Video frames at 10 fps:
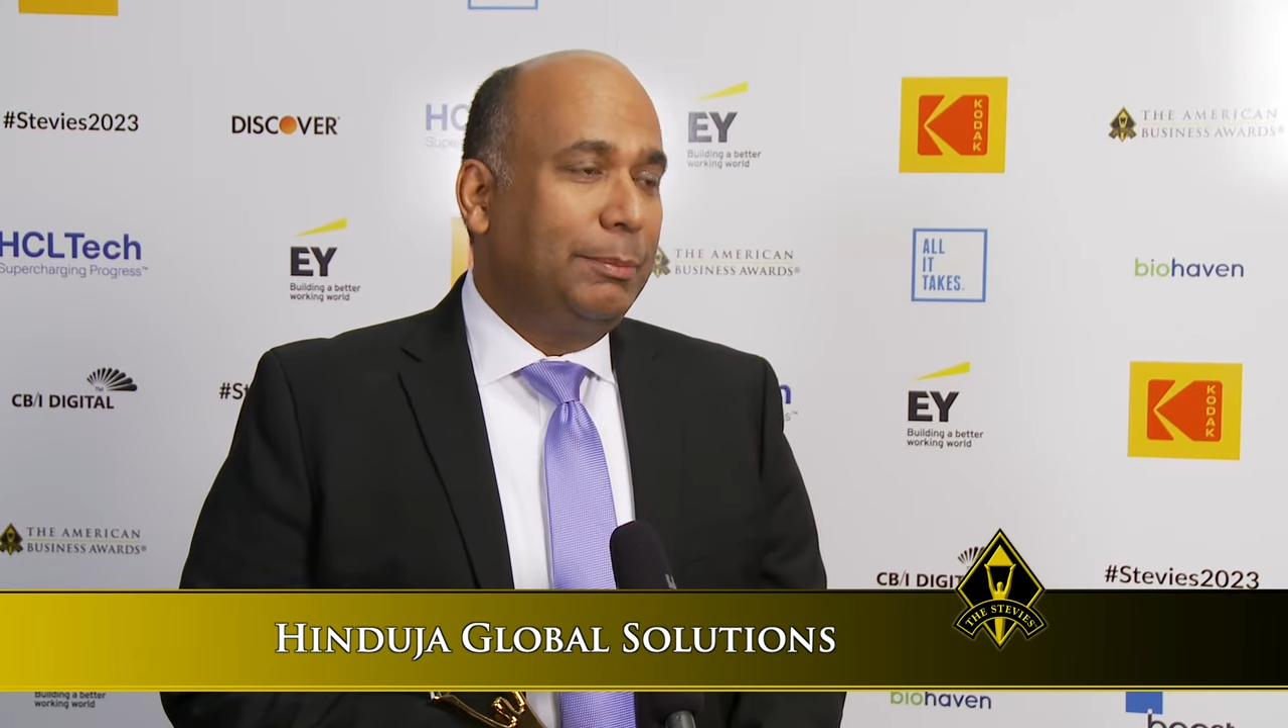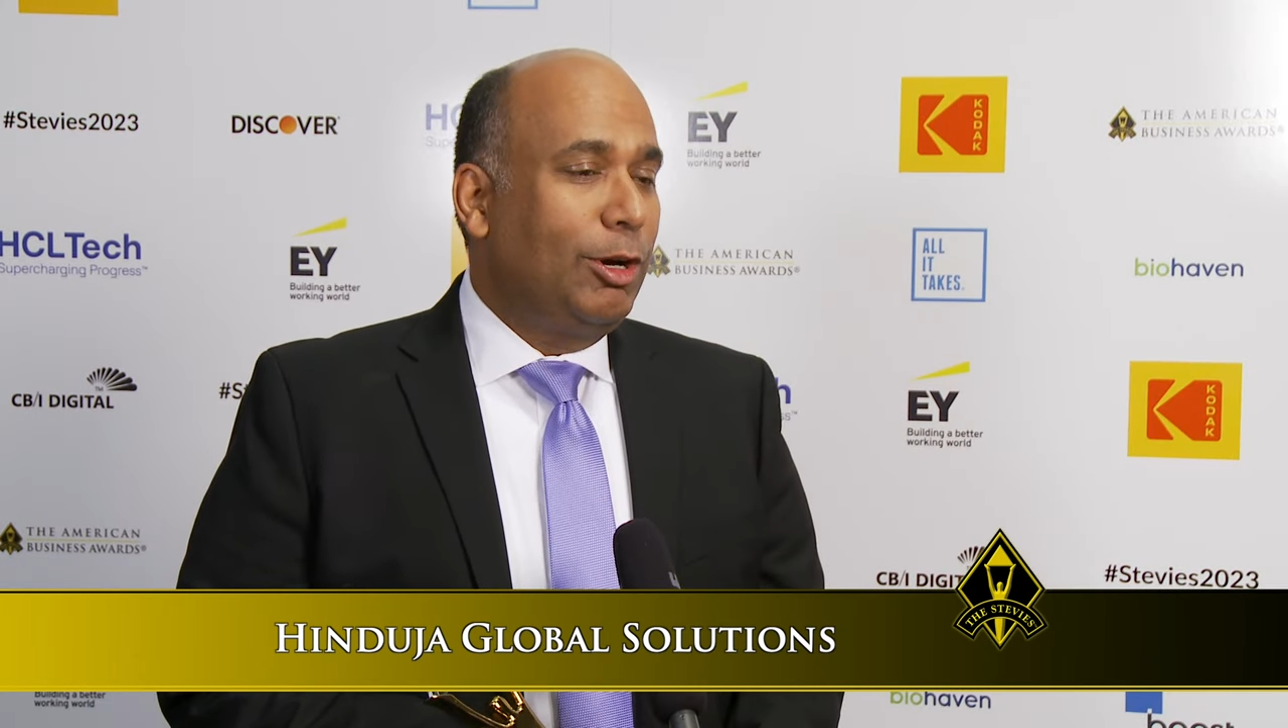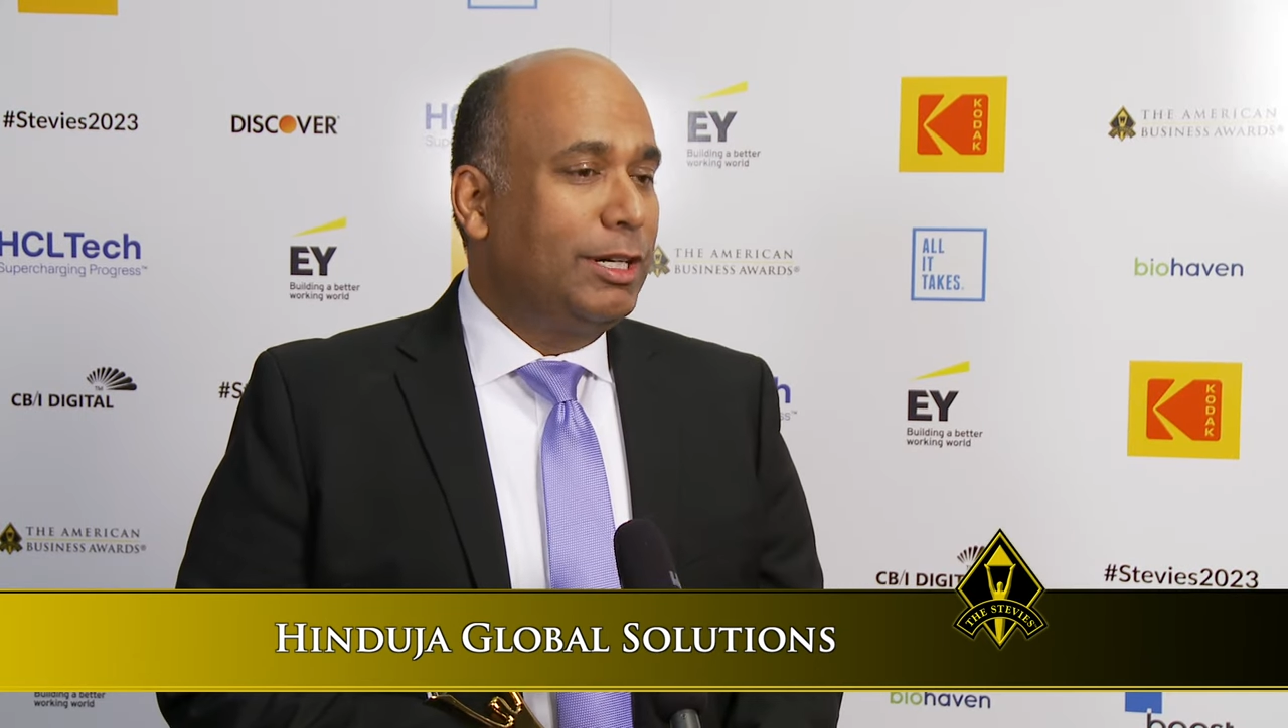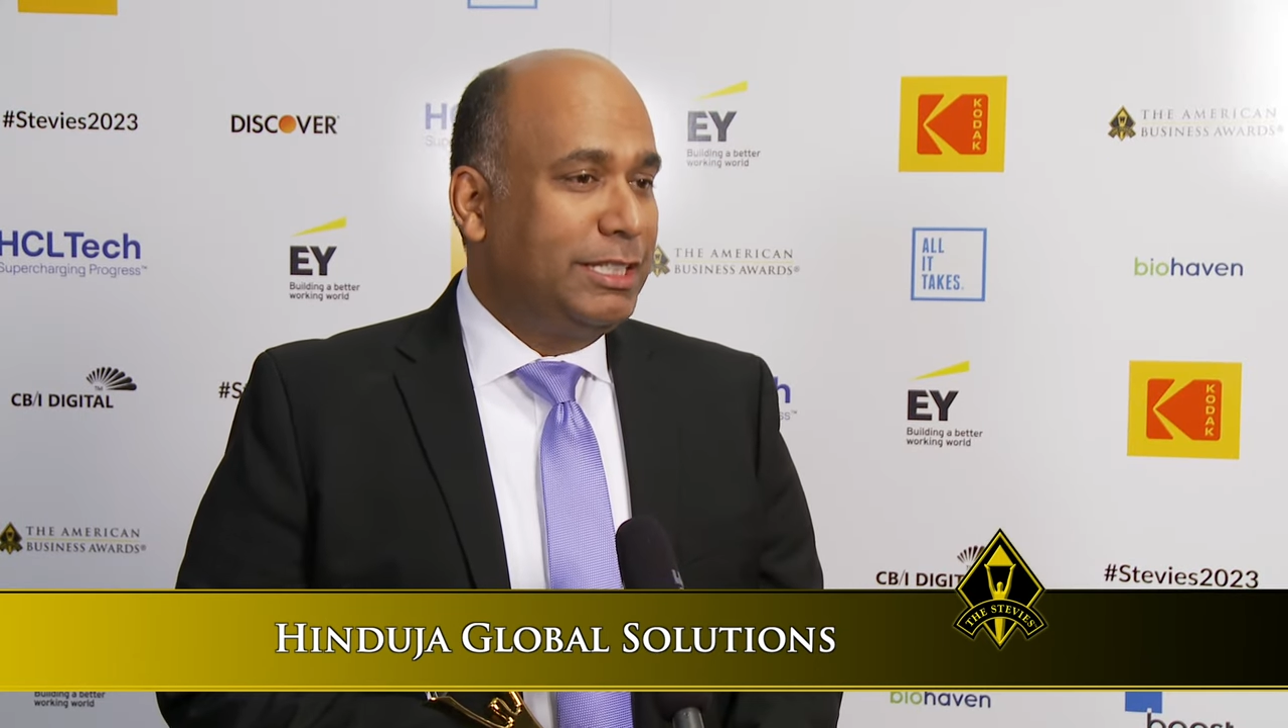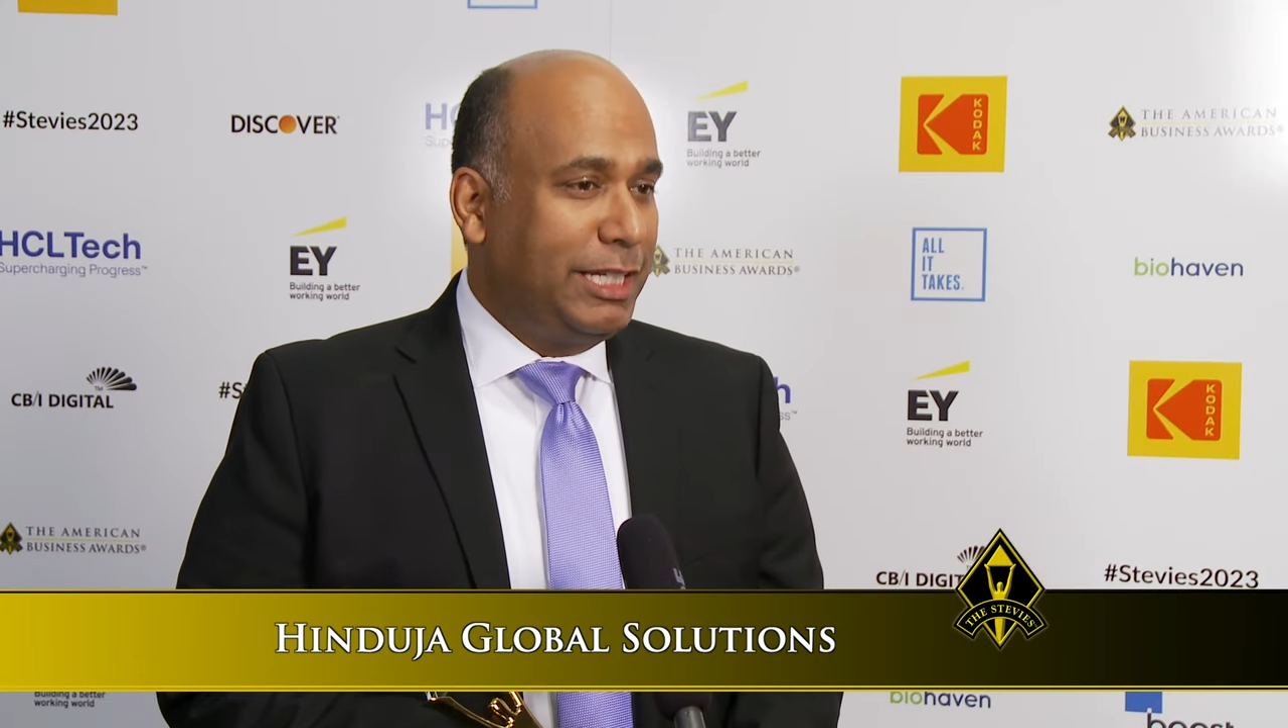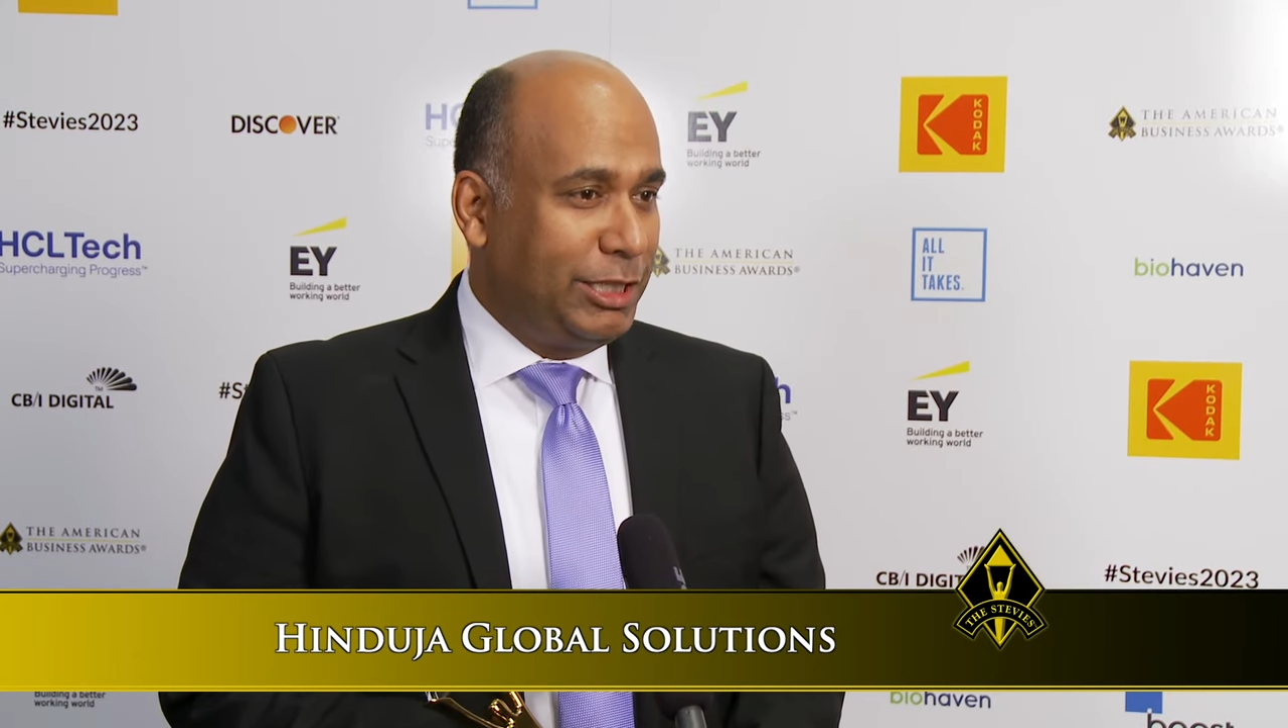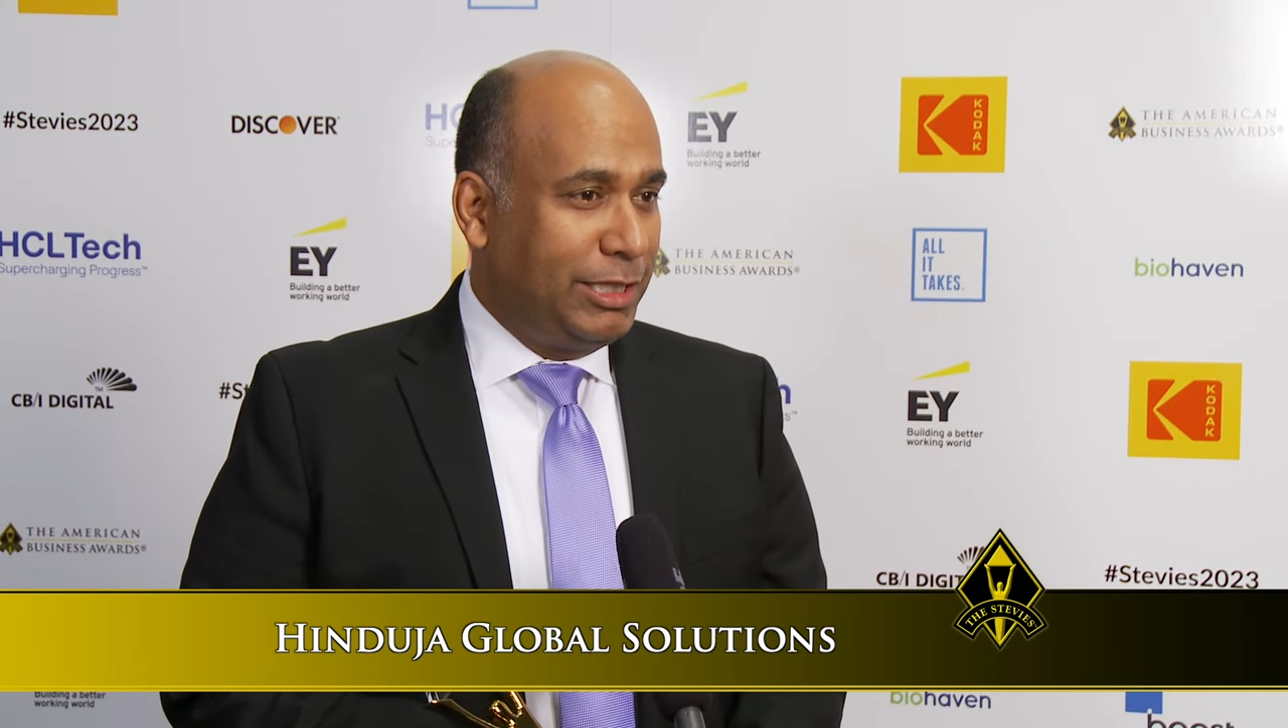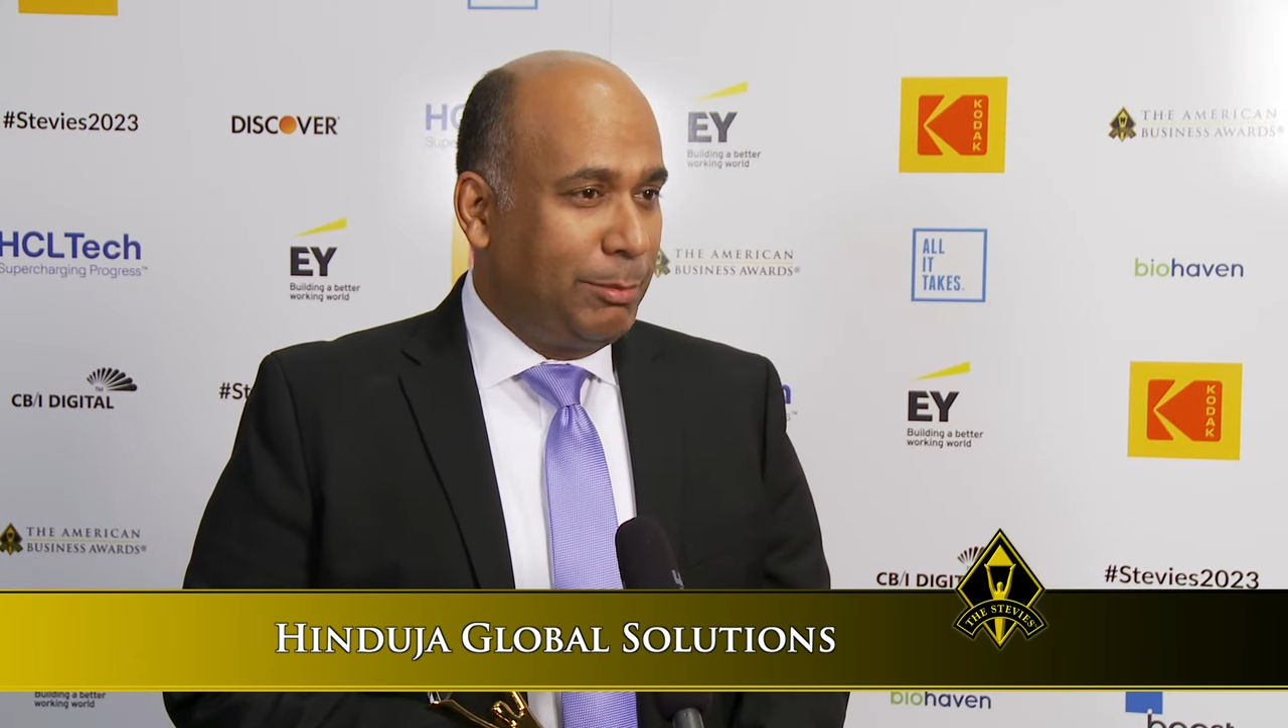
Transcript: the organization,